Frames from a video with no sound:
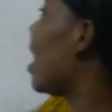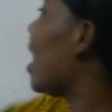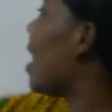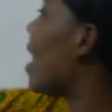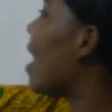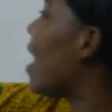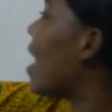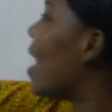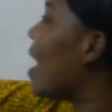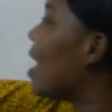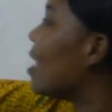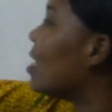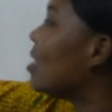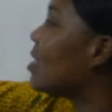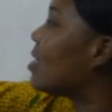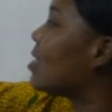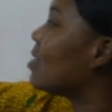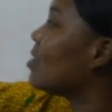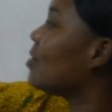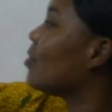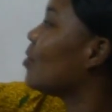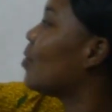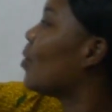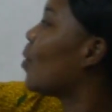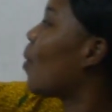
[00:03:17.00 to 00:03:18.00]

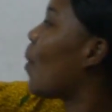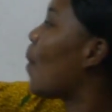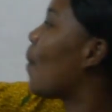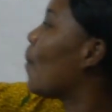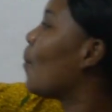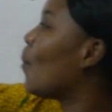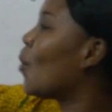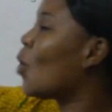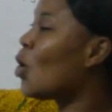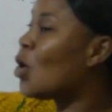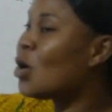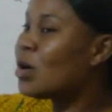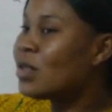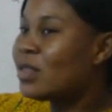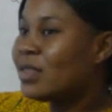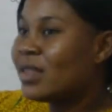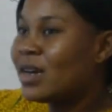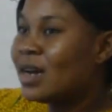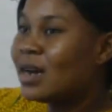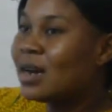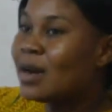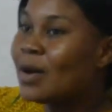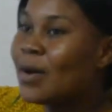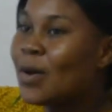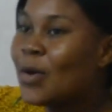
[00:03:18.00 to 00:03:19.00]
And more
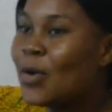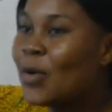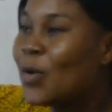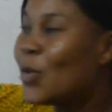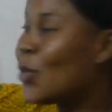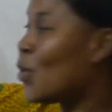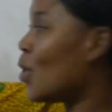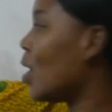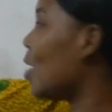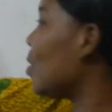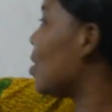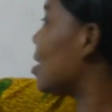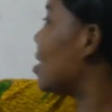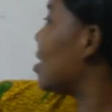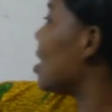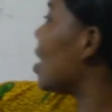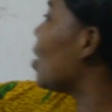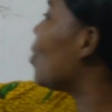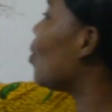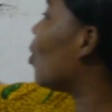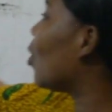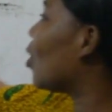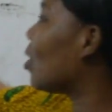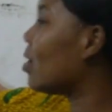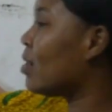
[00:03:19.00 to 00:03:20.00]
than, when we
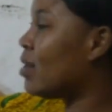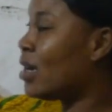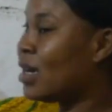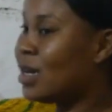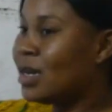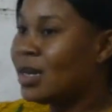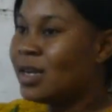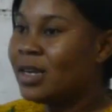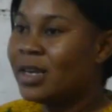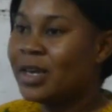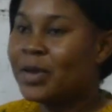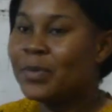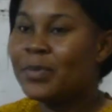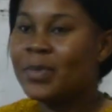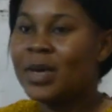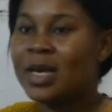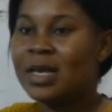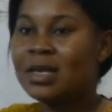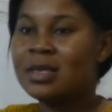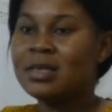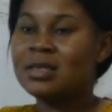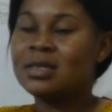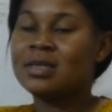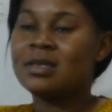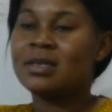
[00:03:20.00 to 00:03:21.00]
say more than, it
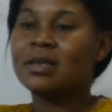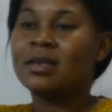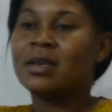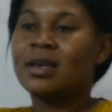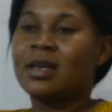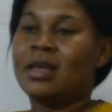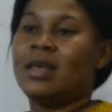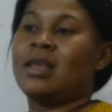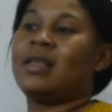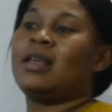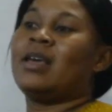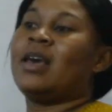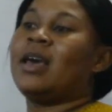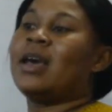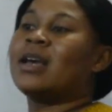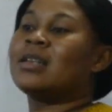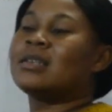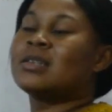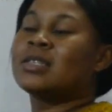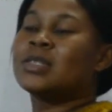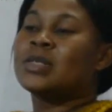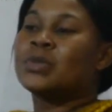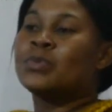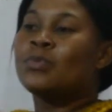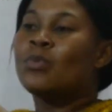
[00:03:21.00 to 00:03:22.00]
means
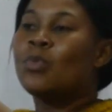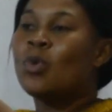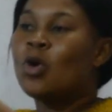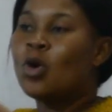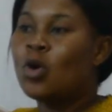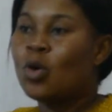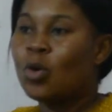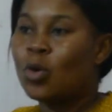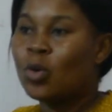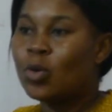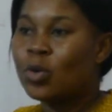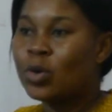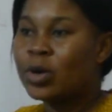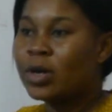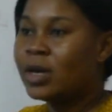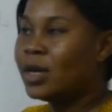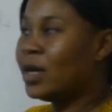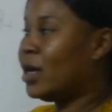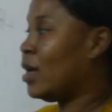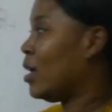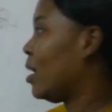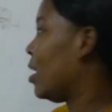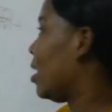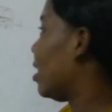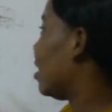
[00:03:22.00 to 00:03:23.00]
it is small.
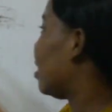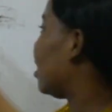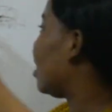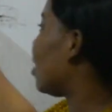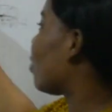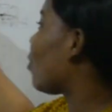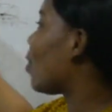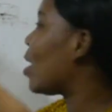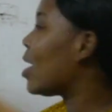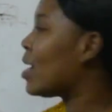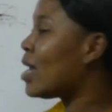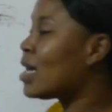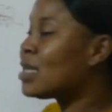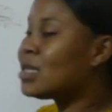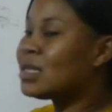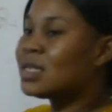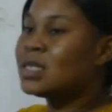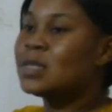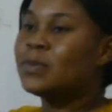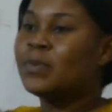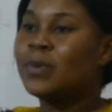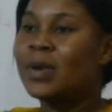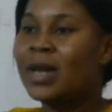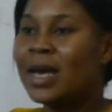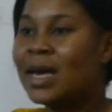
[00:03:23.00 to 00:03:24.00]
The one that
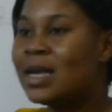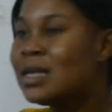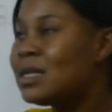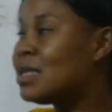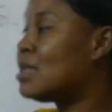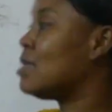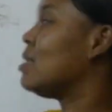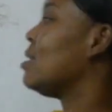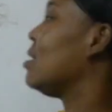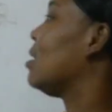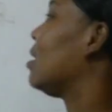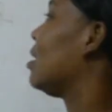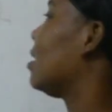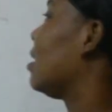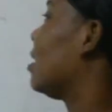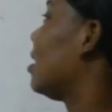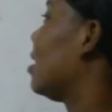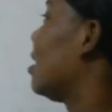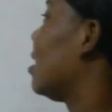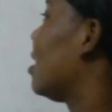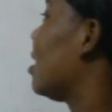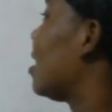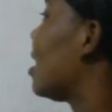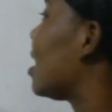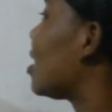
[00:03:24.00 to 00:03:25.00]
is plenty,
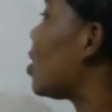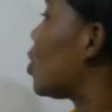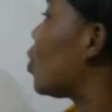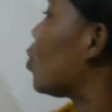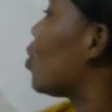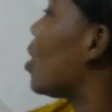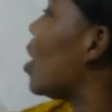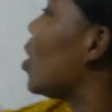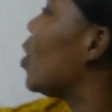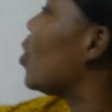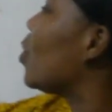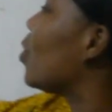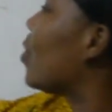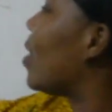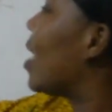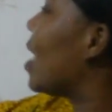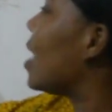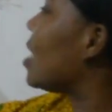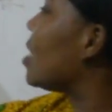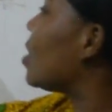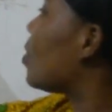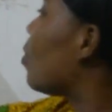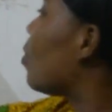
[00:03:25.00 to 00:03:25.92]
that is where you write